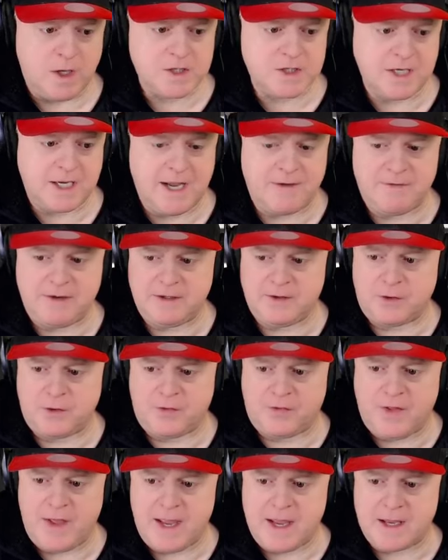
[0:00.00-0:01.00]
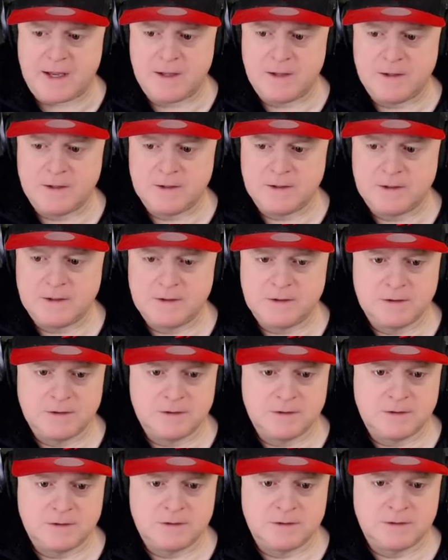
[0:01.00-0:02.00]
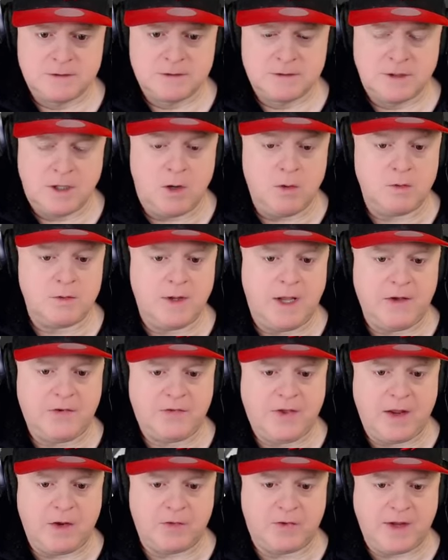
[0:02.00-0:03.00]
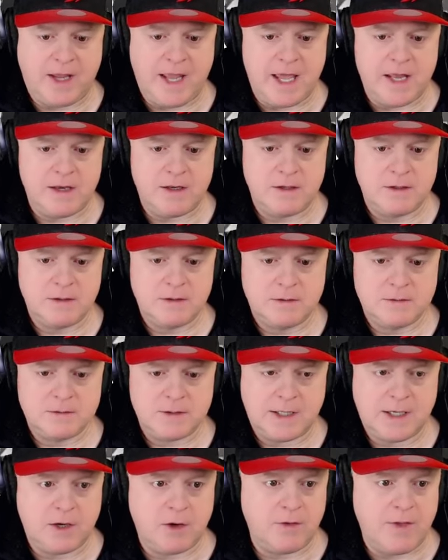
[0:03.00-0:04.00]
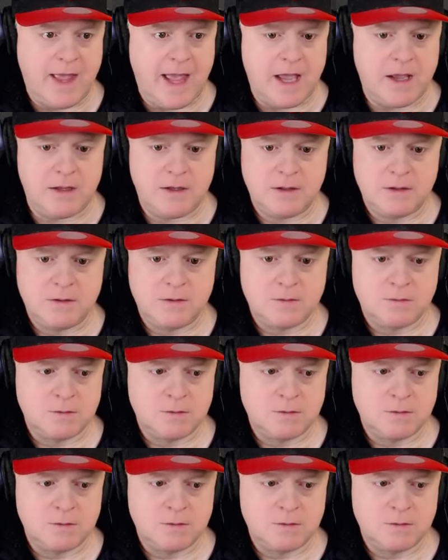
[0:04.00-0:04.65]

Watching every little thing. Oh, that's Tails again. Take care of that.